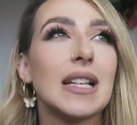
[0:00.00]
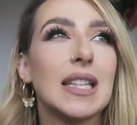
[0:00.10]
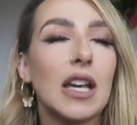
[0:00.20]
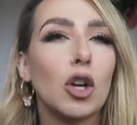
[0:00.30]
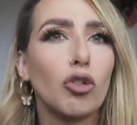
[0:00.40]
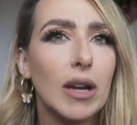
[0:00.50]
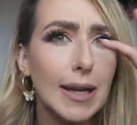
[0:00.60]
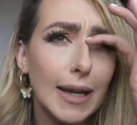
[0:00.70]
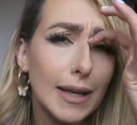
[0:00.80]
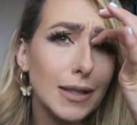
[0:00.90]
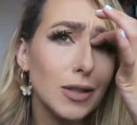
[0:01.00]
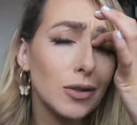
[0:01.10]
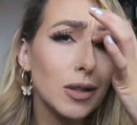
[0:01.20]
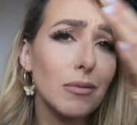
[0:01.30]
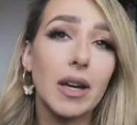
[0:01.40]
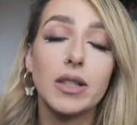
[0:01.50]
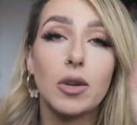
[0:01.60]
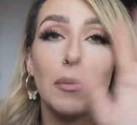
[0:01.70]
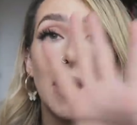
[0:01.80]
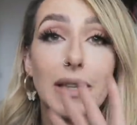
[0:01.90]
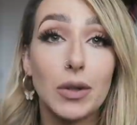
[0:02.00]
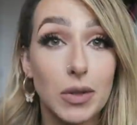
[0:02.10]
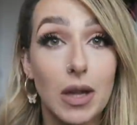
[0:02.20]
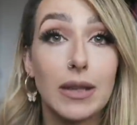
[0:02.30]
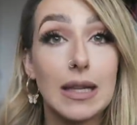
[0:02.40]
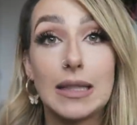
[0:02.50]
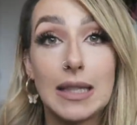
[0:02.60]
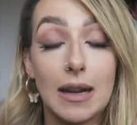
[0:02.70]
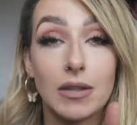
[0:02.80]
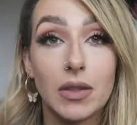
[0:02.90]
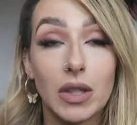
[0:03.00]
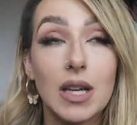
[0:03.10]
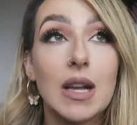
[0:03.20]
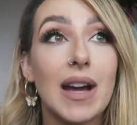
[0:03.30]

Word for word: It's like a green list or something. I don't know. Paddy knows all the ins and outs of it.